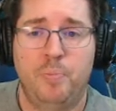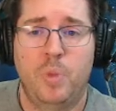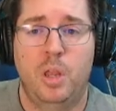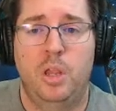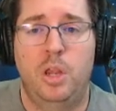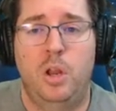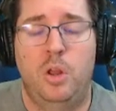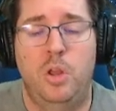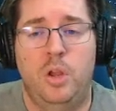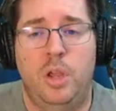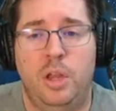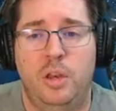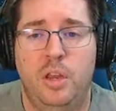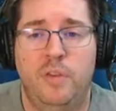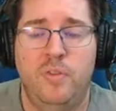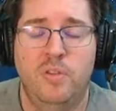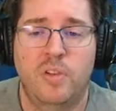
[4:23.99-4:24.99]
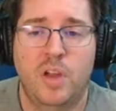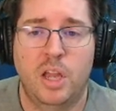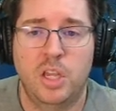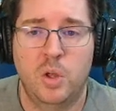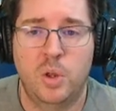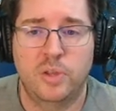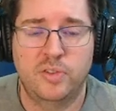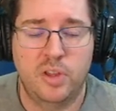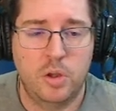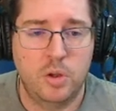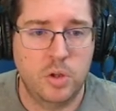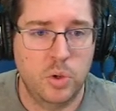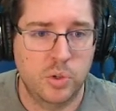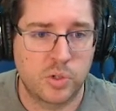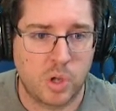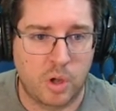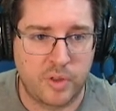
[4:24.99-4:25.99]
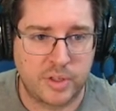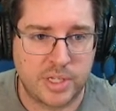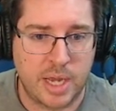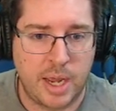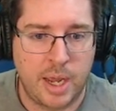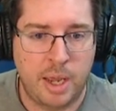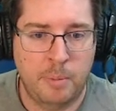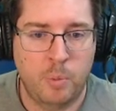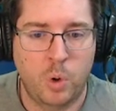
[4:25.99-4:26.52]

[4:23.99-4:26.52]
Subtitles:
You can, if you've got units that you use all the time